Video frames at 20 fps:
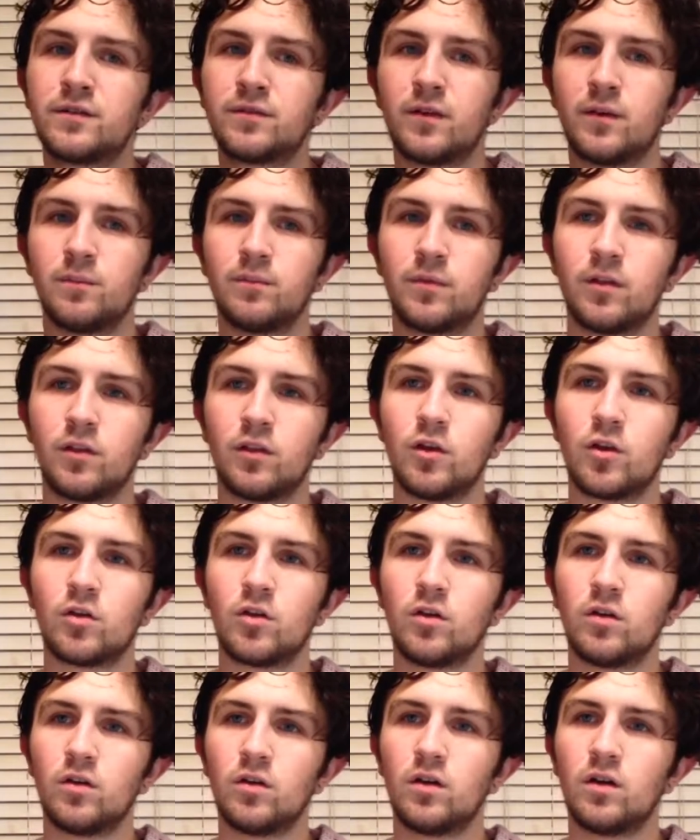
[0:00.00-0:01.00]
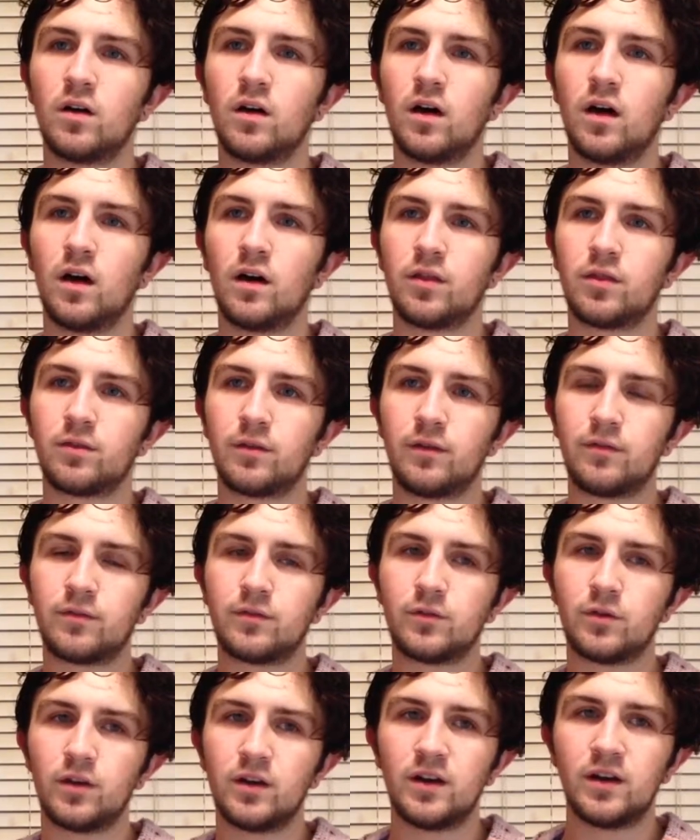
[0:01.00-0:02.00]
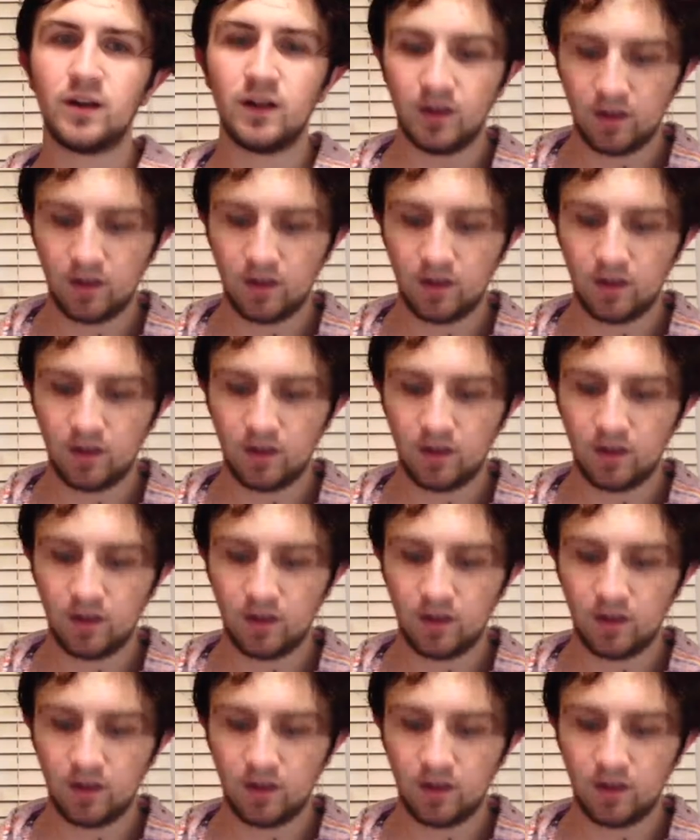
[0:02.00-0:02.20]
from the local thrift store.